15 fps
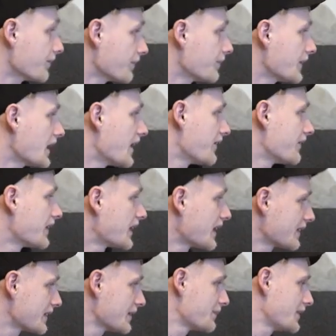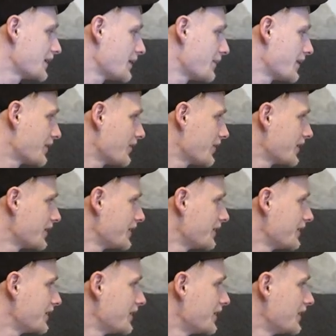Yeah, you like sleeping in the bed, don't you?
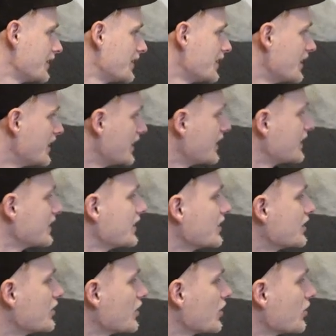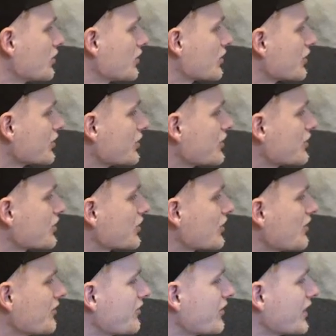You do, because it's
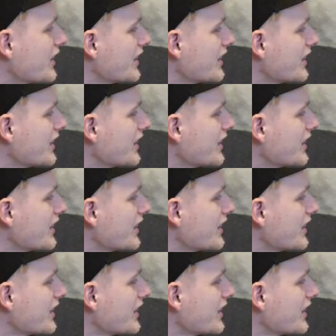comfy.